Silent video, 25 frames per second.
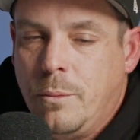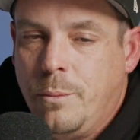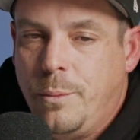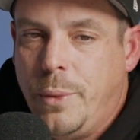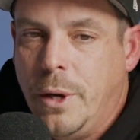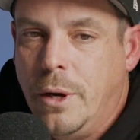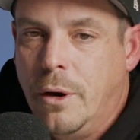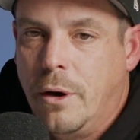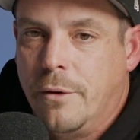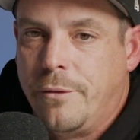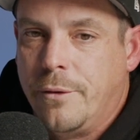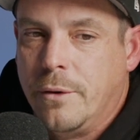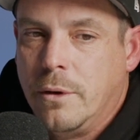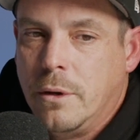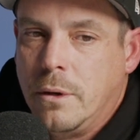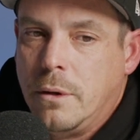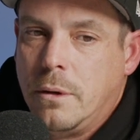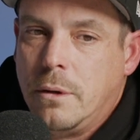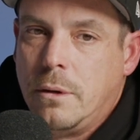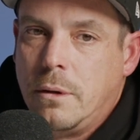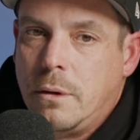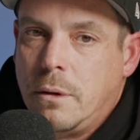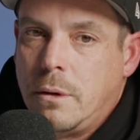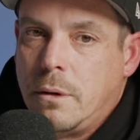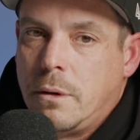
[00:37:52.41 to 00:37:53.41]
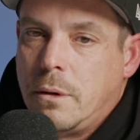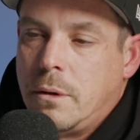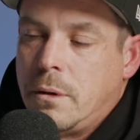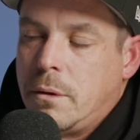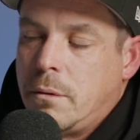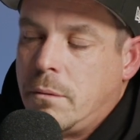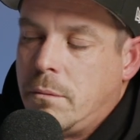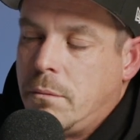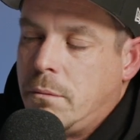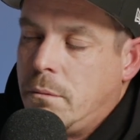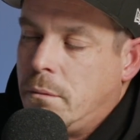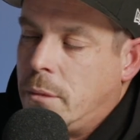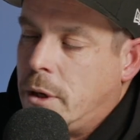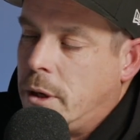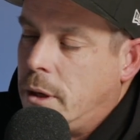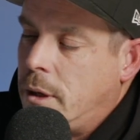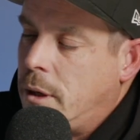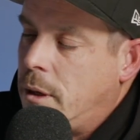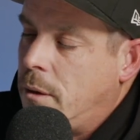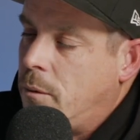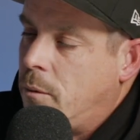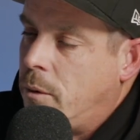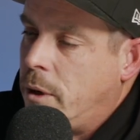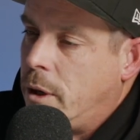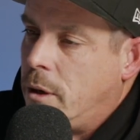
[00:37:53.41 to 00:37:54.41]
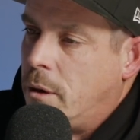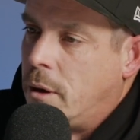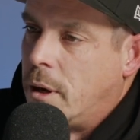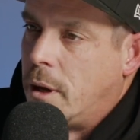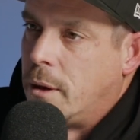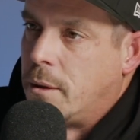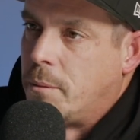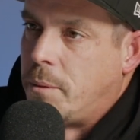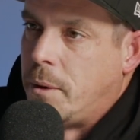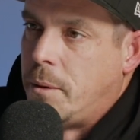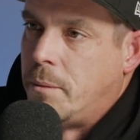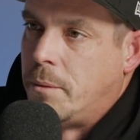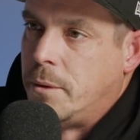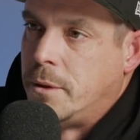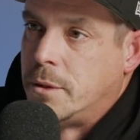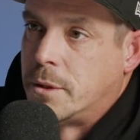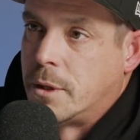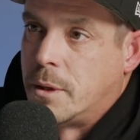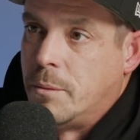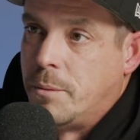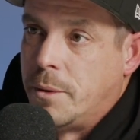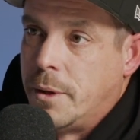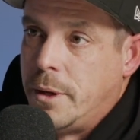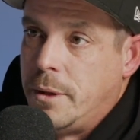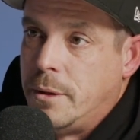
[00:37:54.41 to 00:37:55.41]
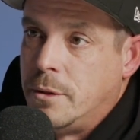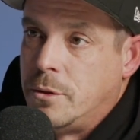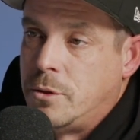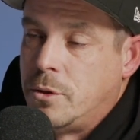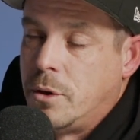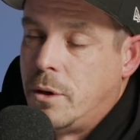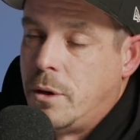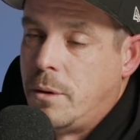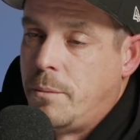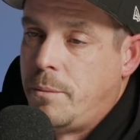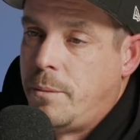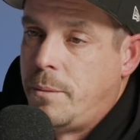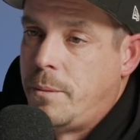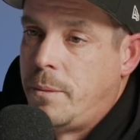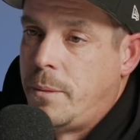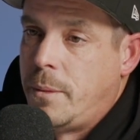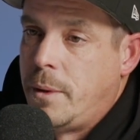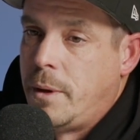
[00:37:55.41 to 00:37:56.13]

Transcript: bit off it, but we got other people in to complete the job,